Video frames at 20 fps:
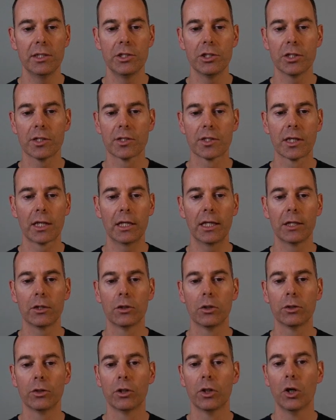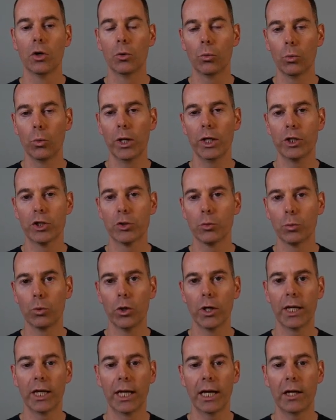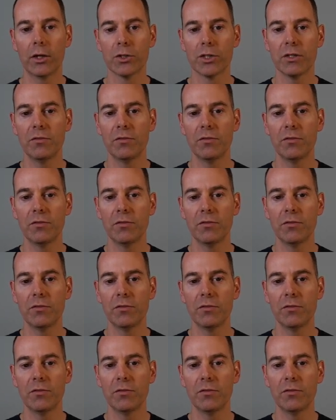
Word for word: Just click on which working hours.